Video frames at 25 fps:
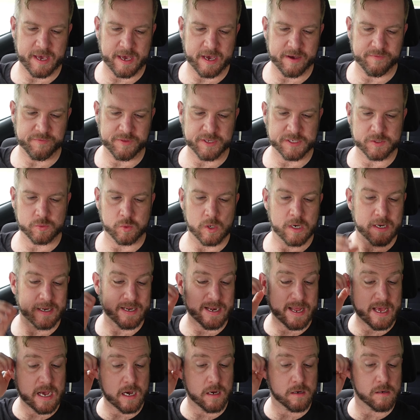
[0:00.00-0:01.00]
have this one.
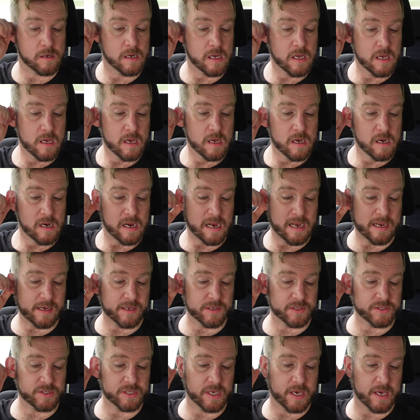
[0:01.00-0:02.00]
Now, I
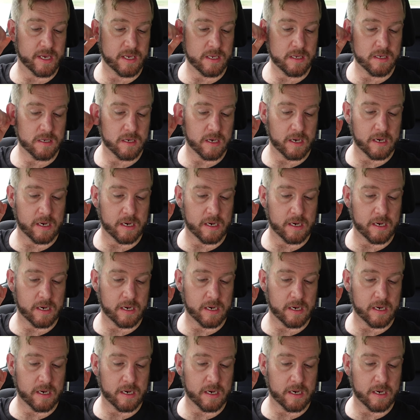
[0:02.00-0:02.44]
gotta say,